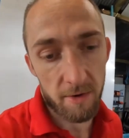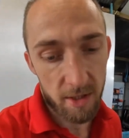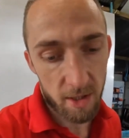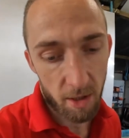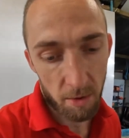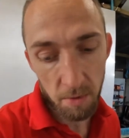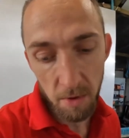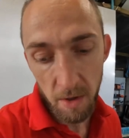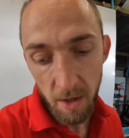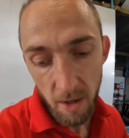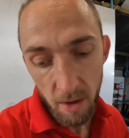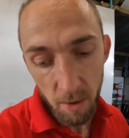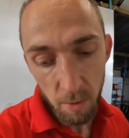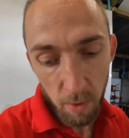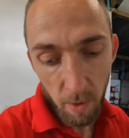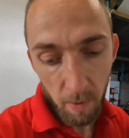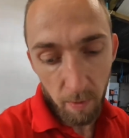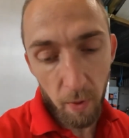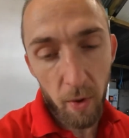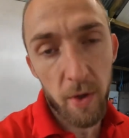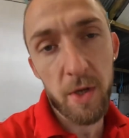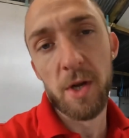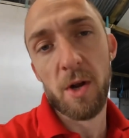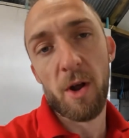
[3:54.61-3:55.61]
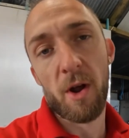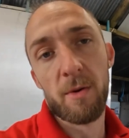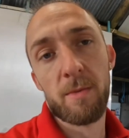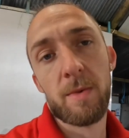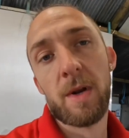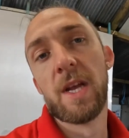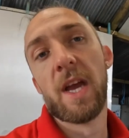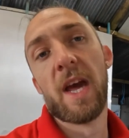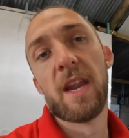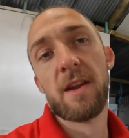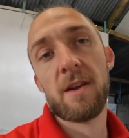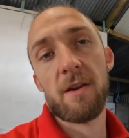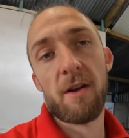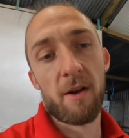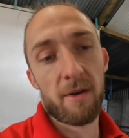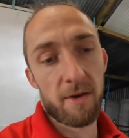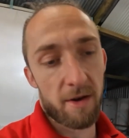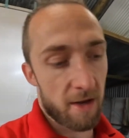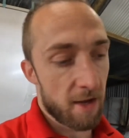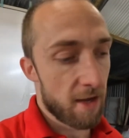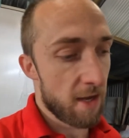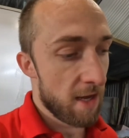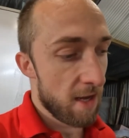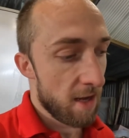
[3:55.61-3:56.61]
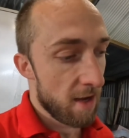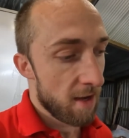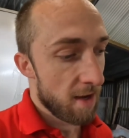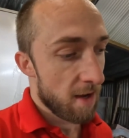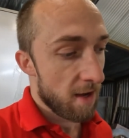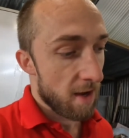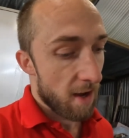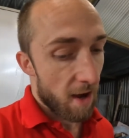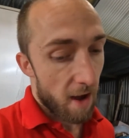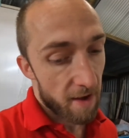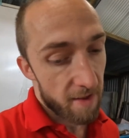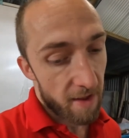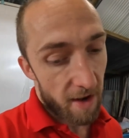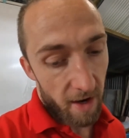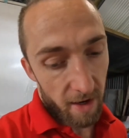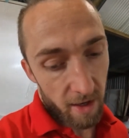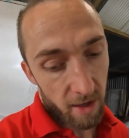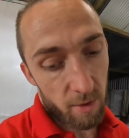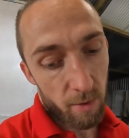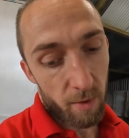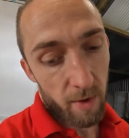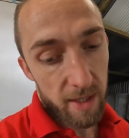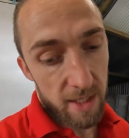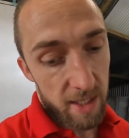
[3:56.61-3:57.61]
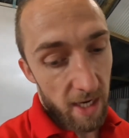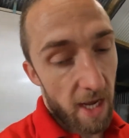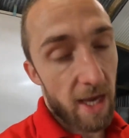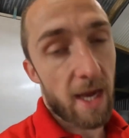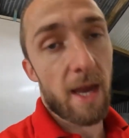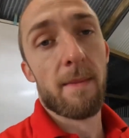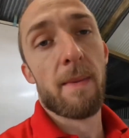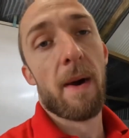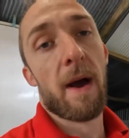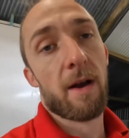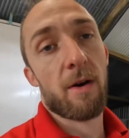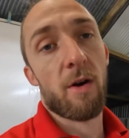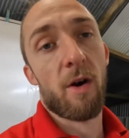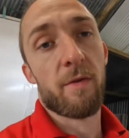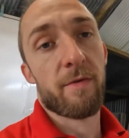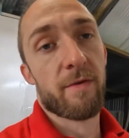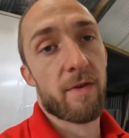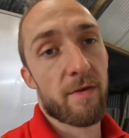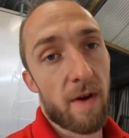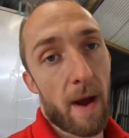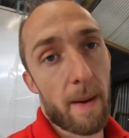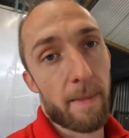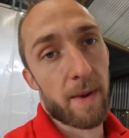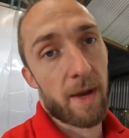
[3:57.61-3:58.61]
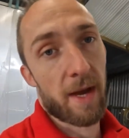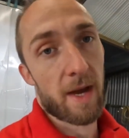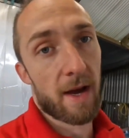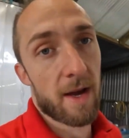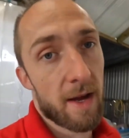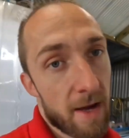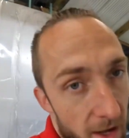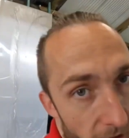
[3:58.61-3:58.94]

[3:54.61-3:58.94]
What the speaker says: So we'll put it on, we'll get it on, and then I can always take it back off to wrap it.